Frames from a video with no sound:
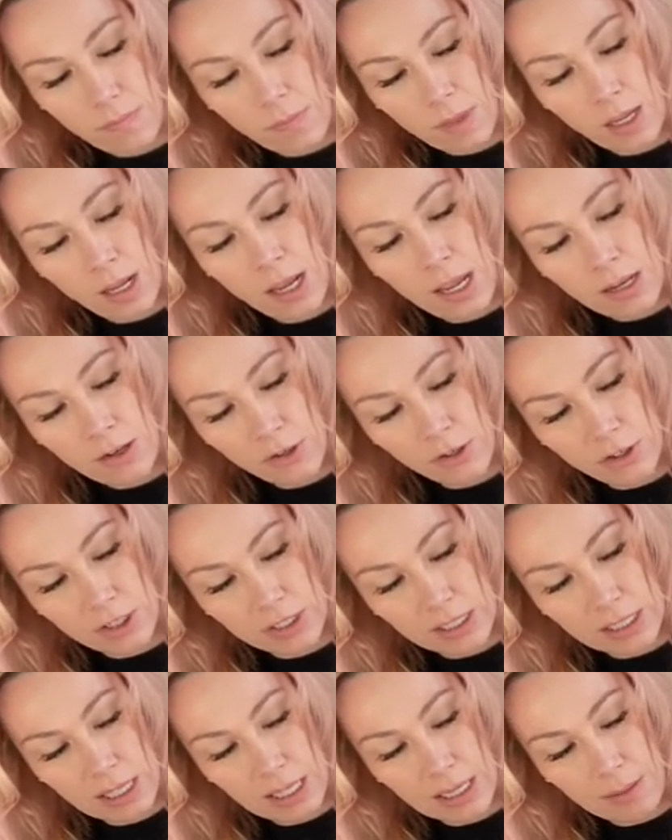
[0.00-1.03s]
And you're just
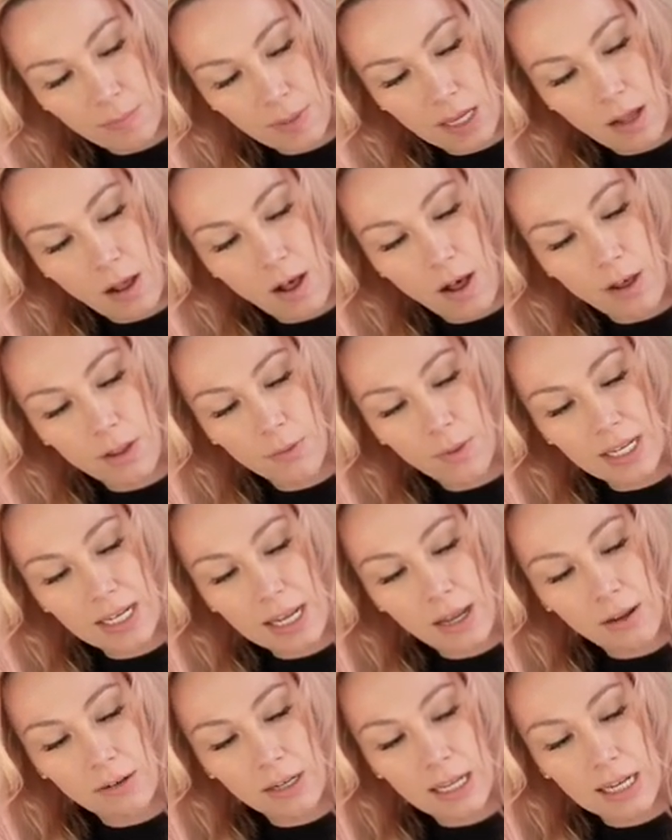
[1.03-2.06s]
clamping it all the way
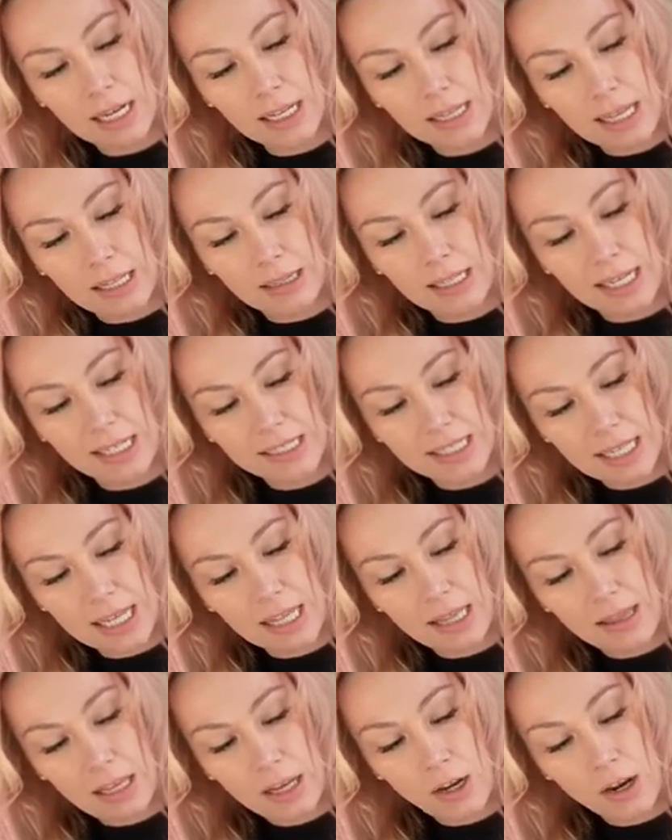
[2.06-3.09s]
down, getting that lace
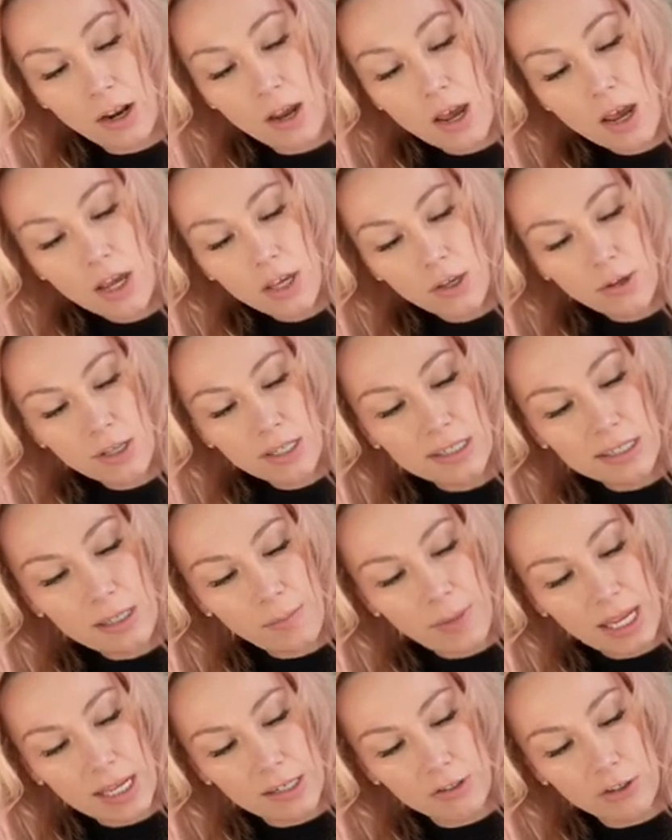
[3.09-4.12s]
in there. You can
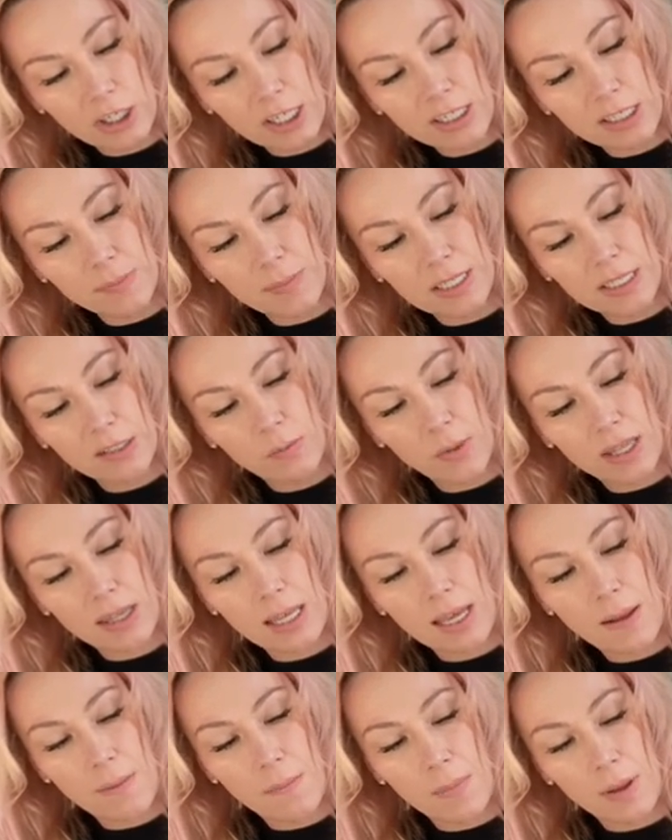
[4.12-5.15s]
make adjustments with
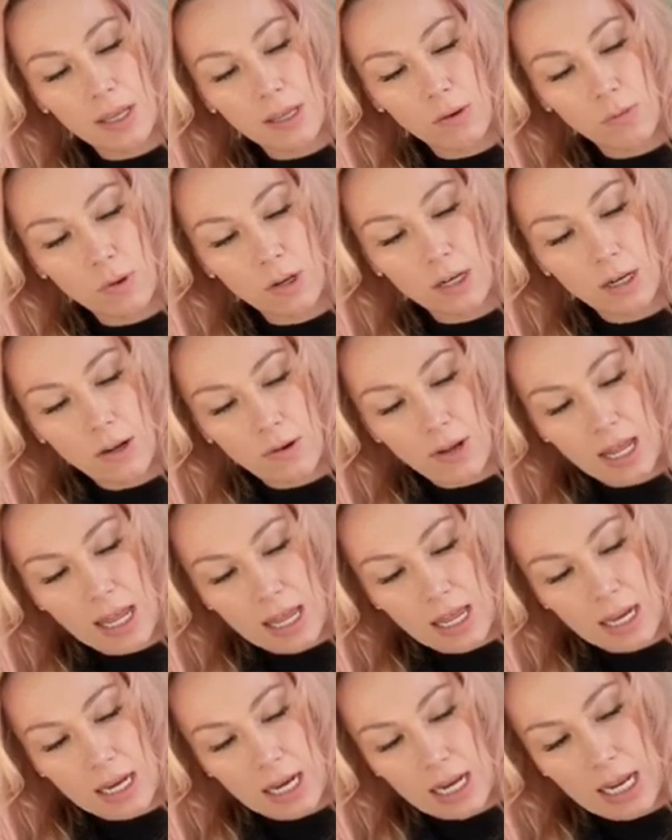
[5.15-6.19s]
it, but you want to go
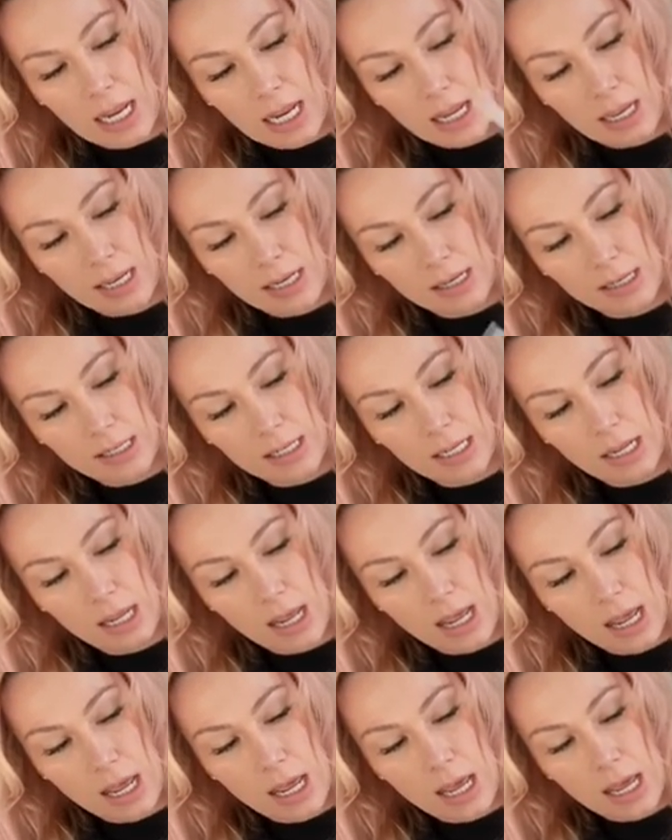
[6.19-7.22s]
ahead and
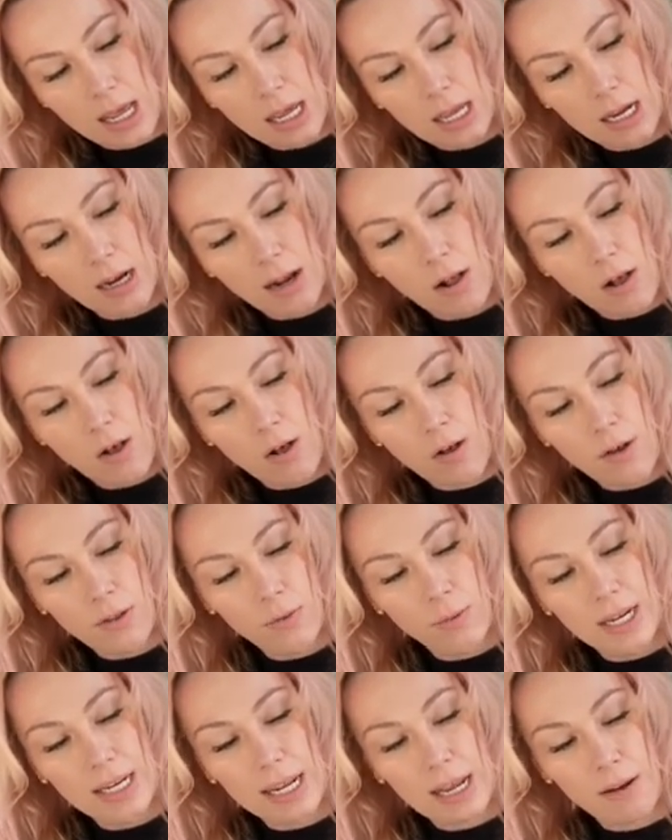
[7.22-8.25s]
get it all the
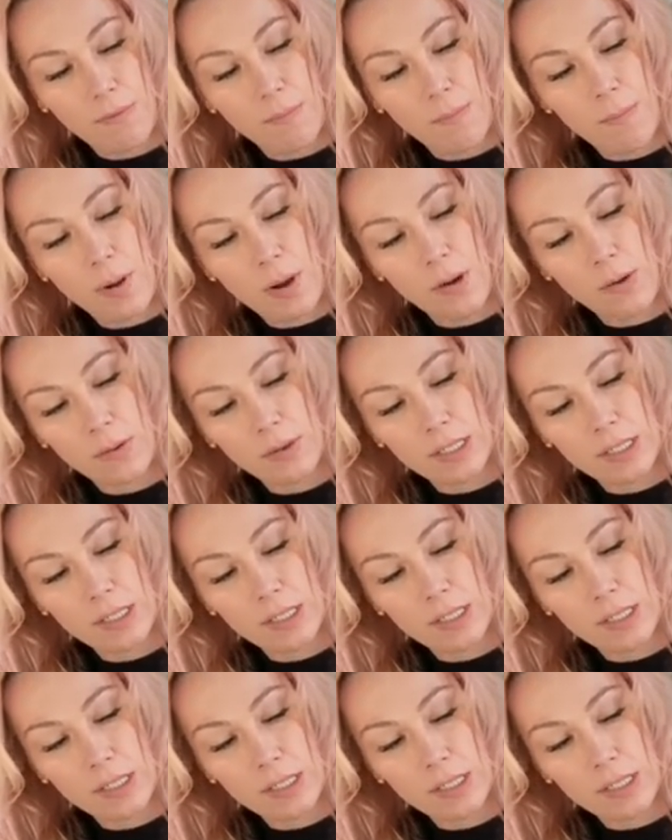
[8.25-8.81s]
way down both